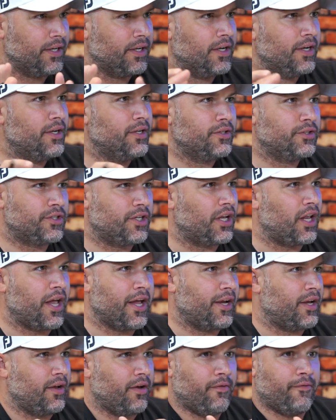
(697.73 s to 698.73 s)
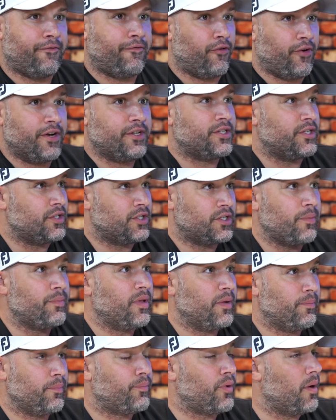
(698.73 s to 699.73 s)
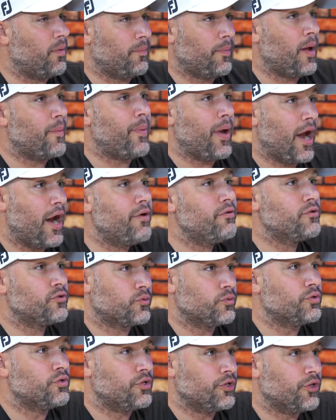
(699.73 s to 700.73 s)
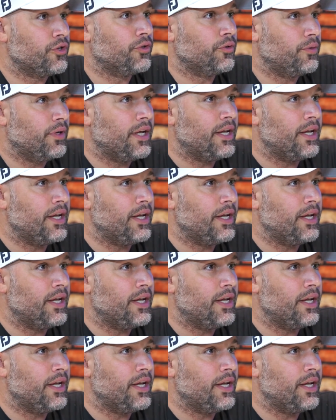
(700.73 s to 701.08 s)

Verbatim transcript: Right. So, like, for instance, something probably my parents would do